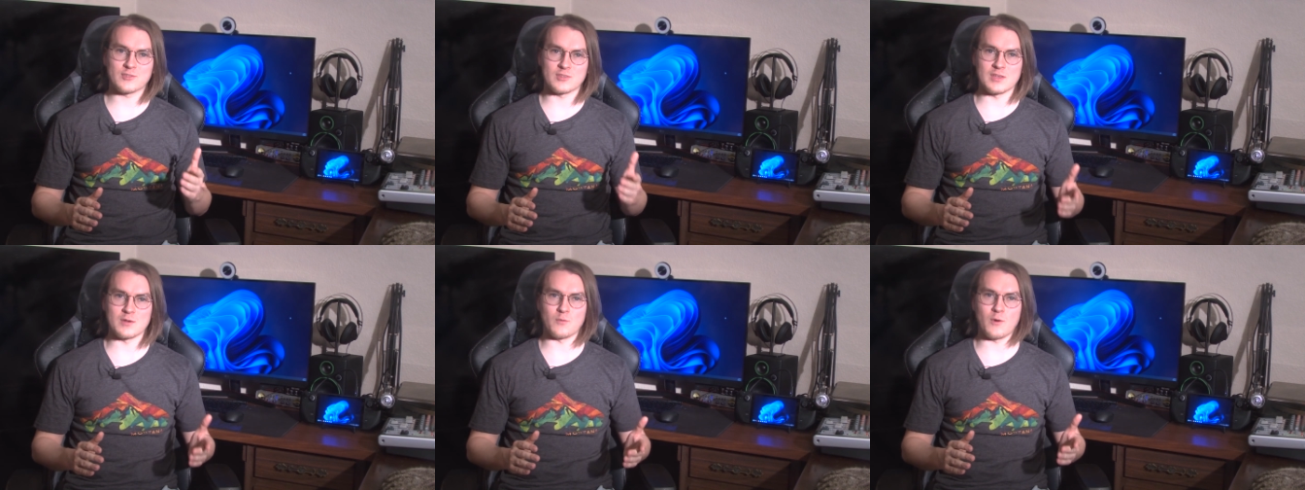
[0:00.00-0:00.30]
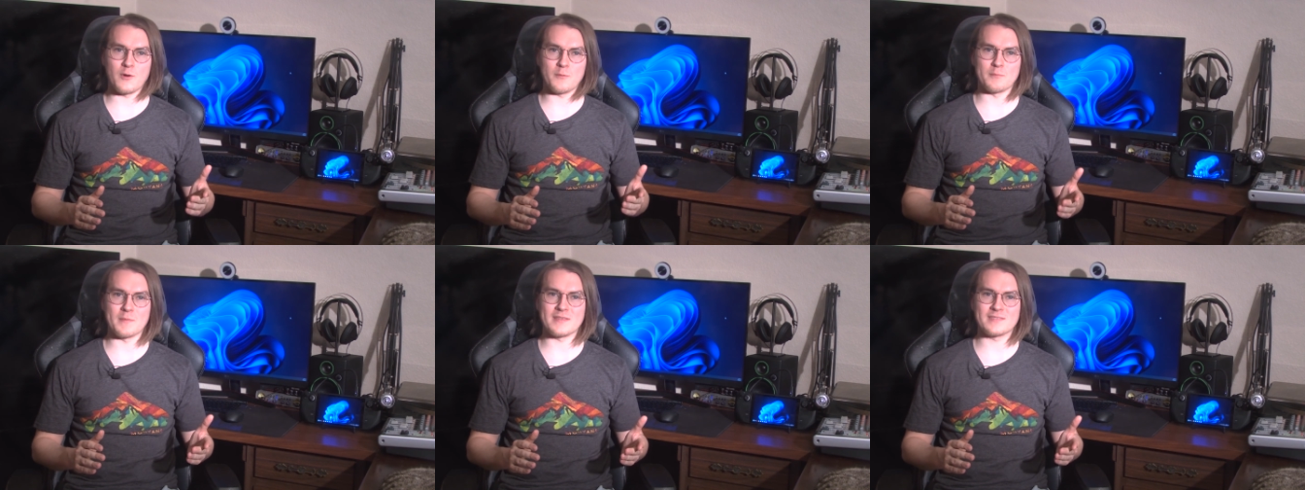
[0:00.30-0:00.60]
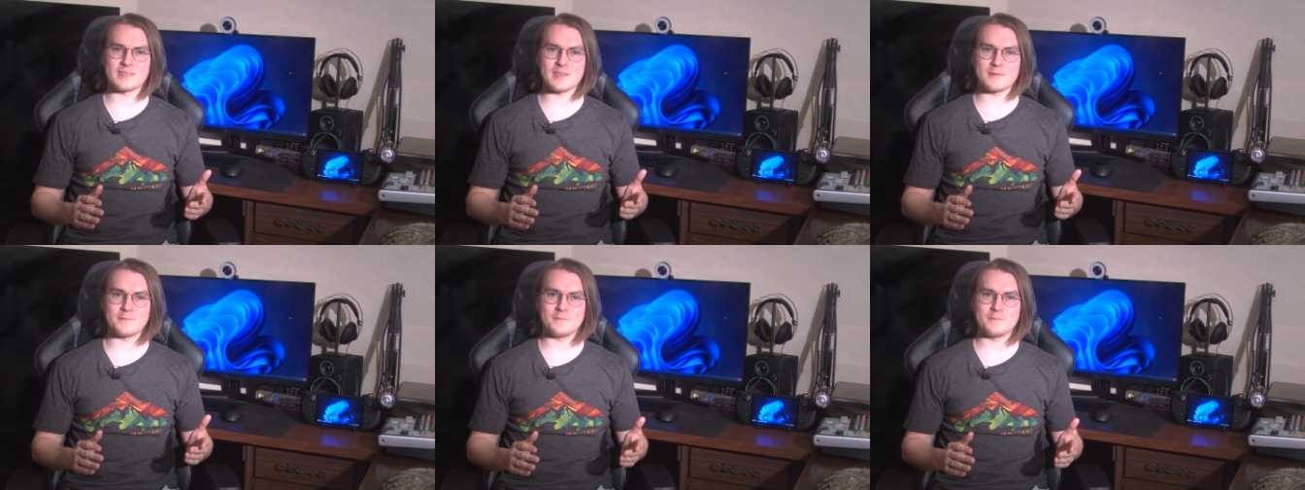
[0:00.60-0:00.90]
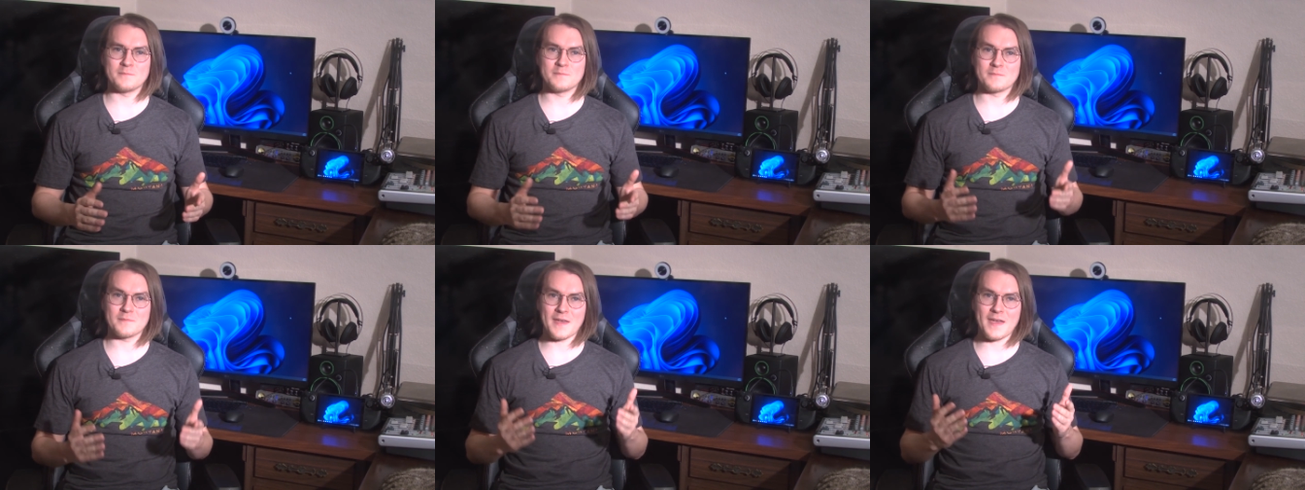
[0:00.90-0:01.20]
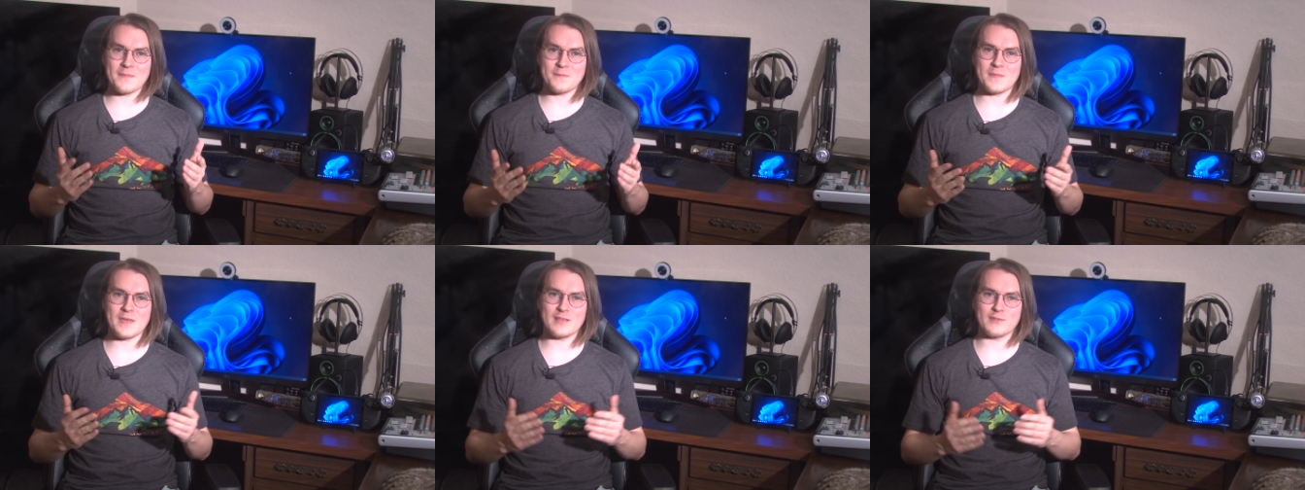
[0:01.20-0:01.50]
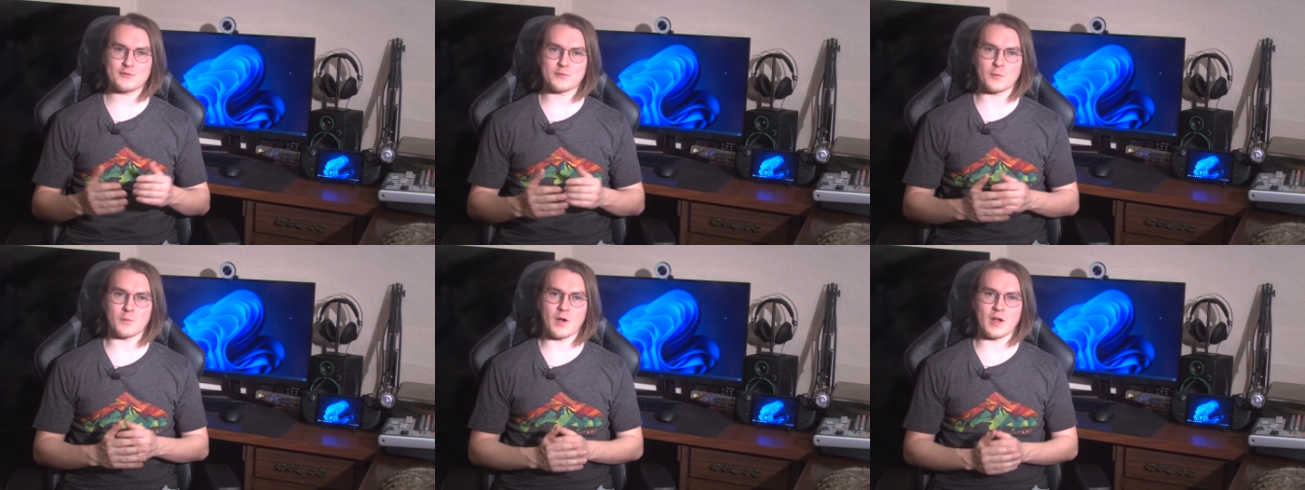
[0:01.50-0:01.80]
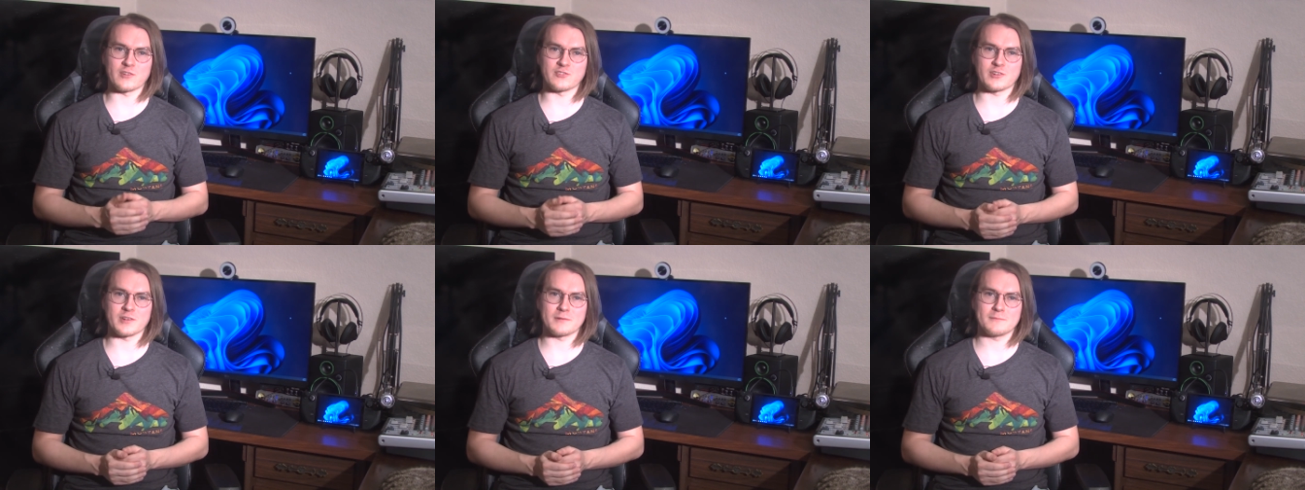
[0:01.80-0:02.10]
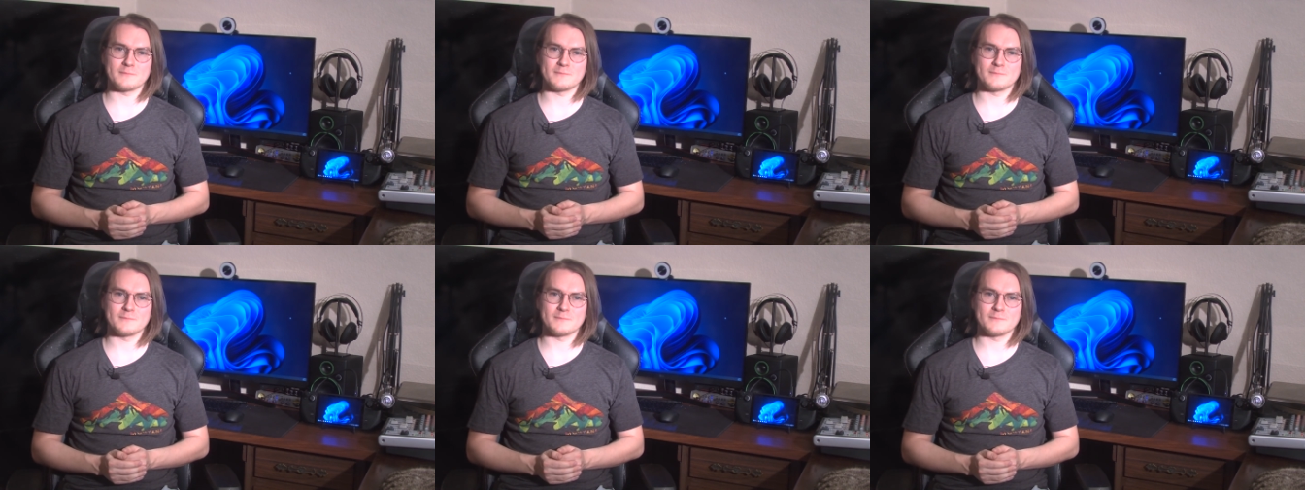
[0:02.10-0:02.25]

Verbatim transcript: you won't miss it, and thanks for watching.